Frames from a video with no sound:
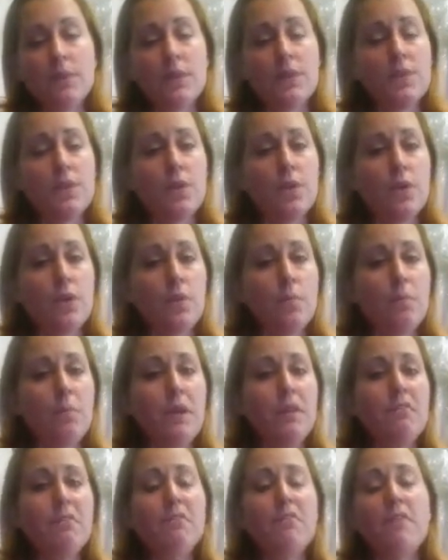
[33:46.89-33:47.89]
So
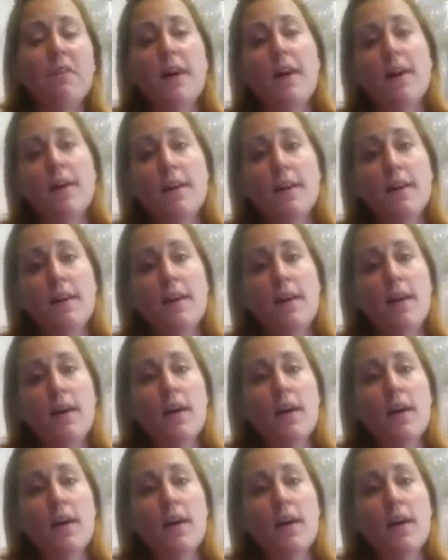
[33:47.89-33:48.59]
be fine